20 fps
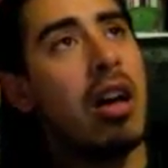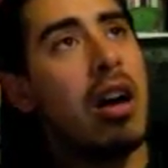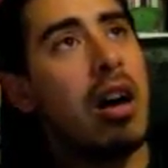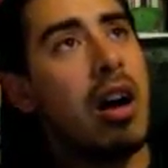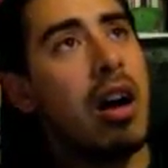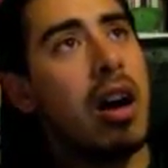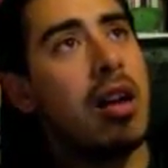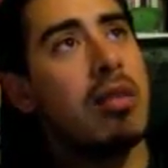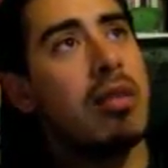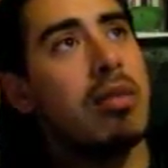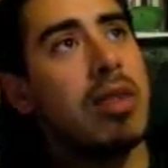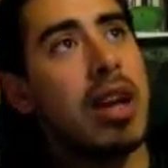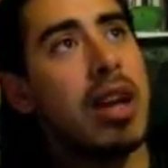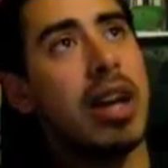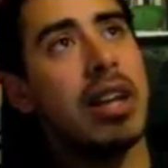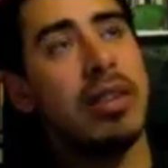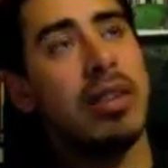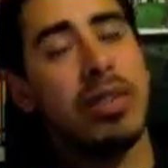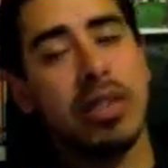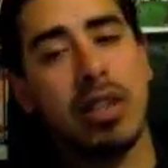on
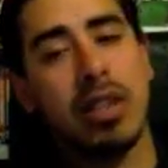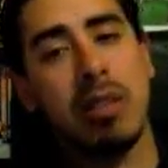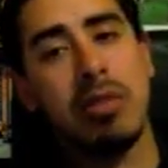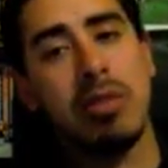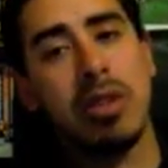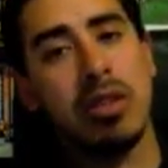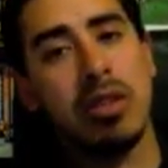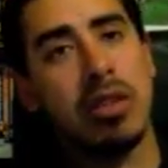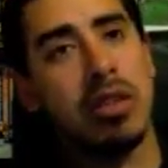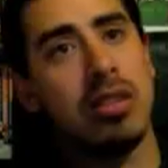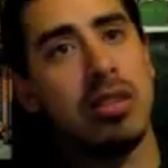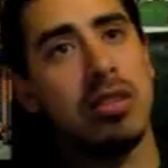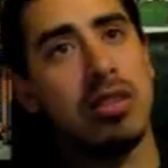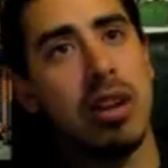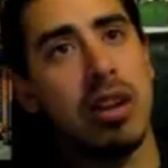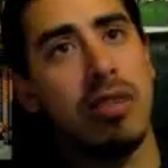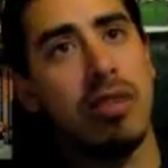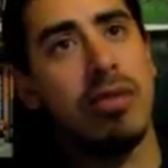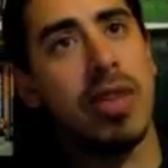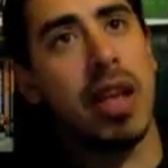negative assumptions on
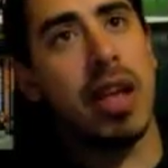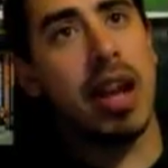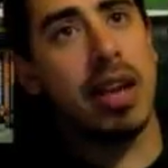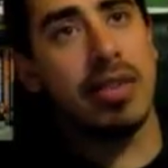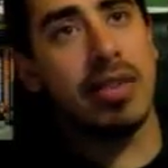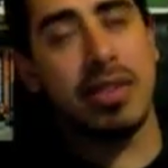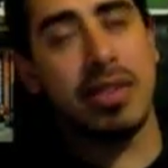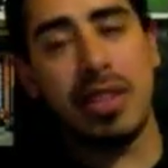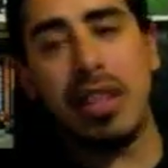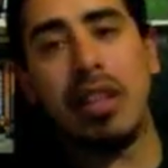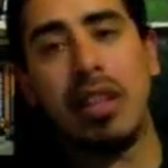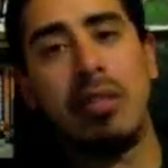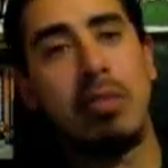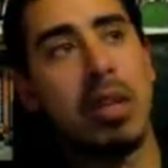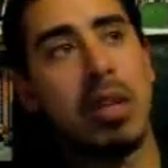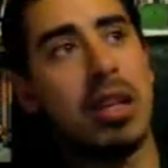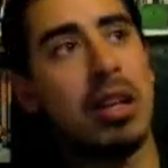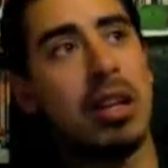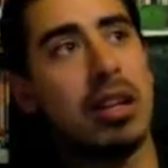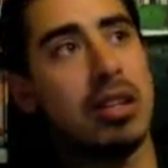stuff that I've seen
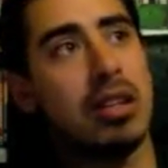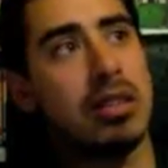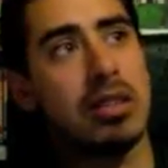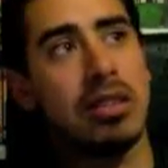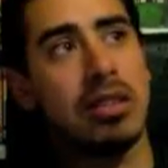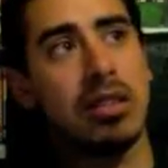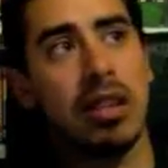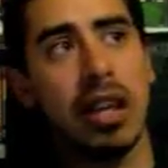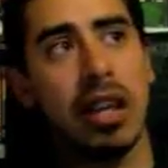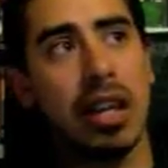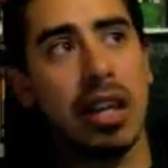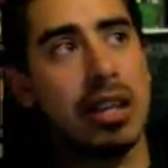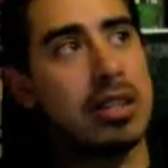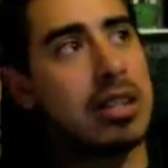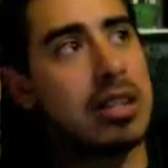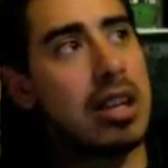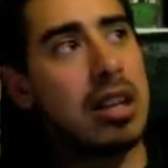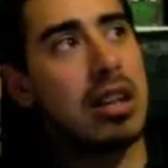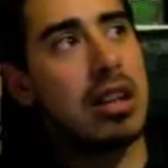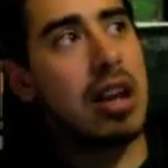because, like I
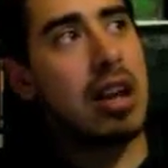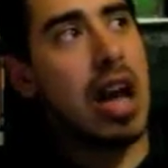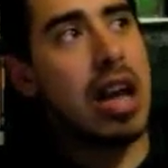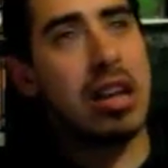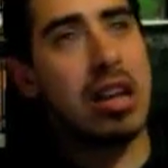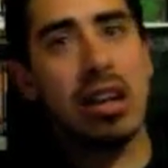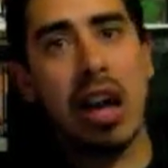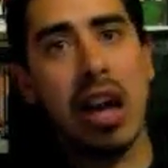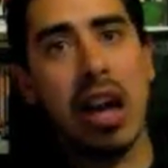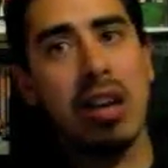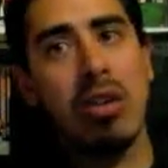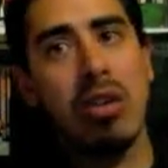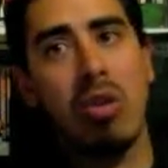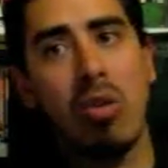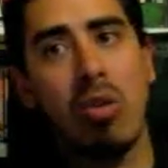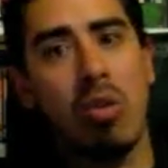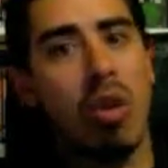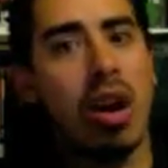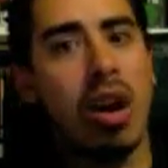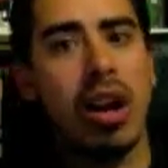said, I, I don't
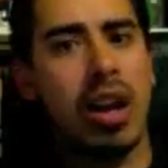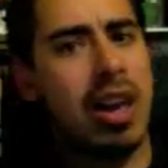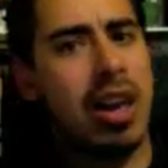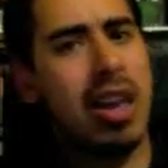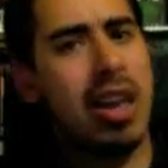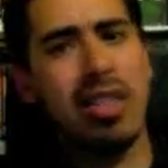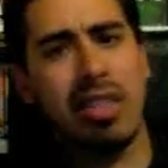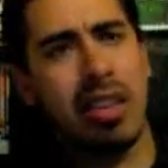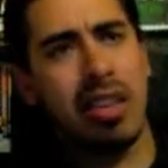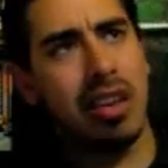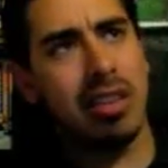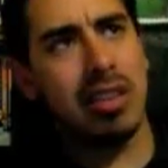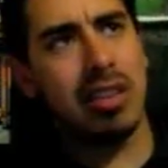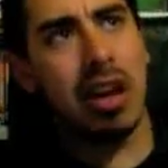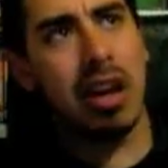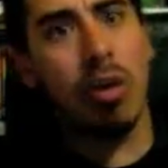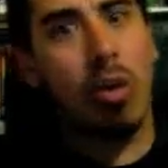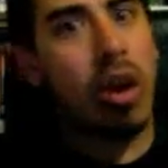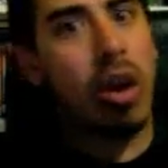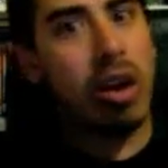want to hate things. I
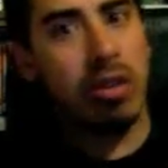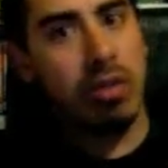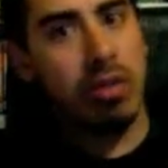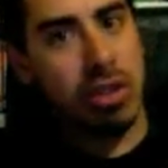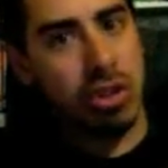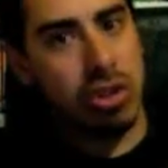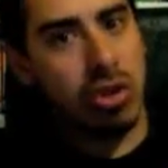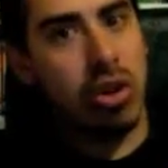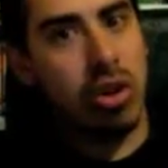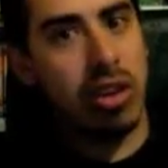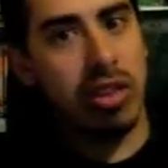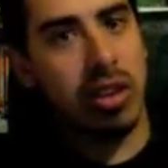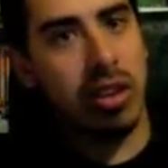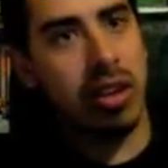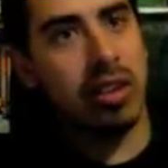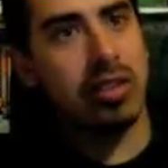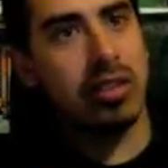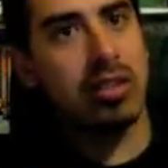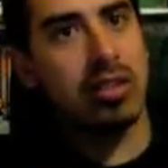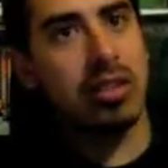want to enjoy things.